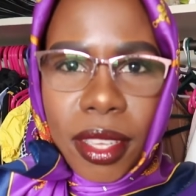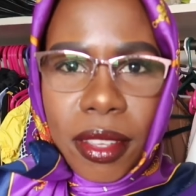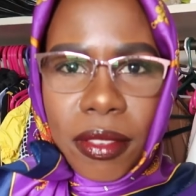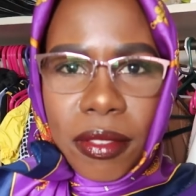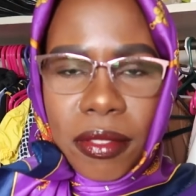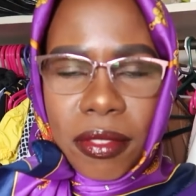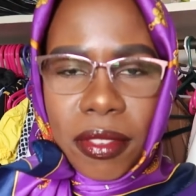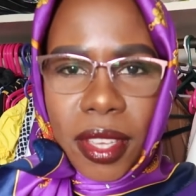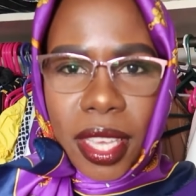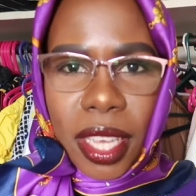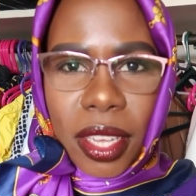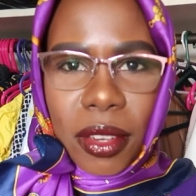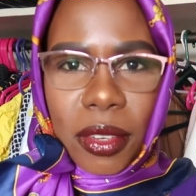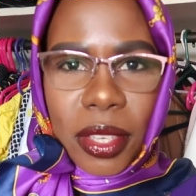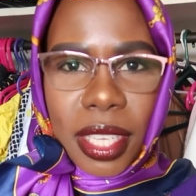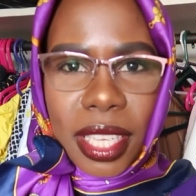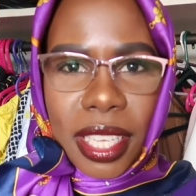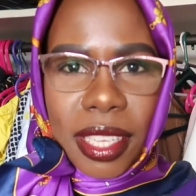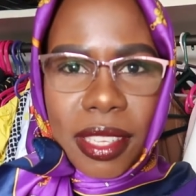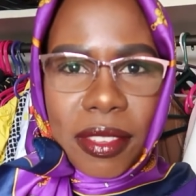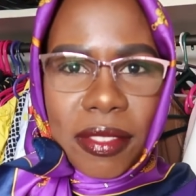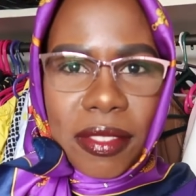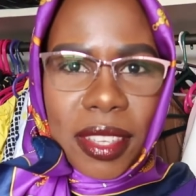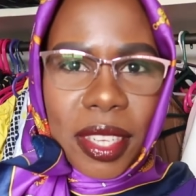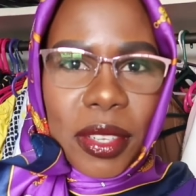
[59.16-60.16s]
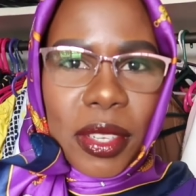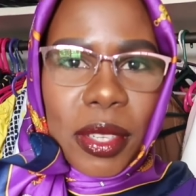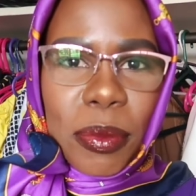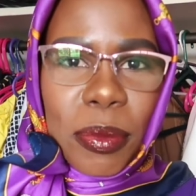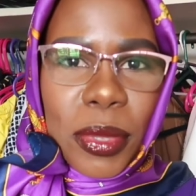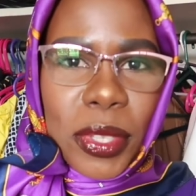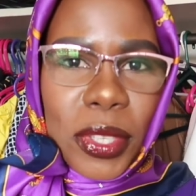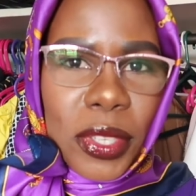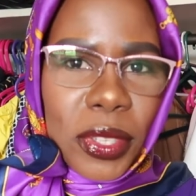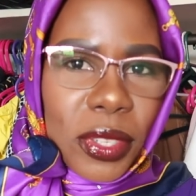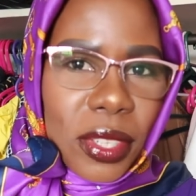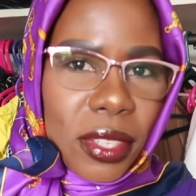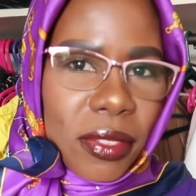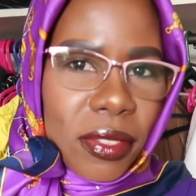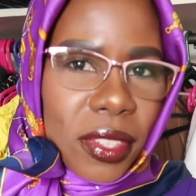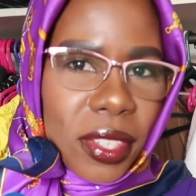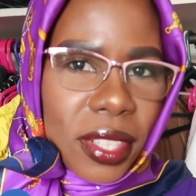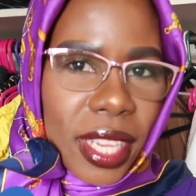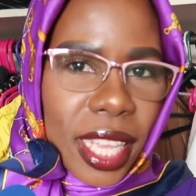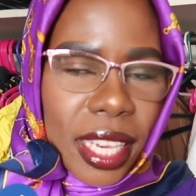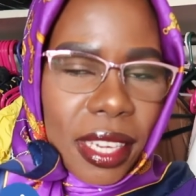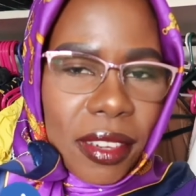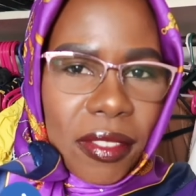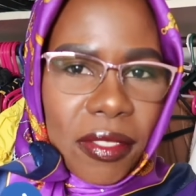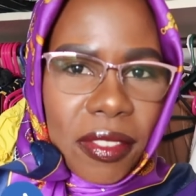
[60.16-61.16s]
very very
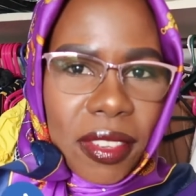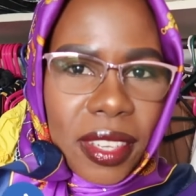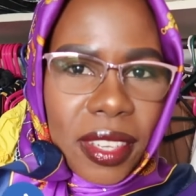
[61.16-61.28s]
beautiful and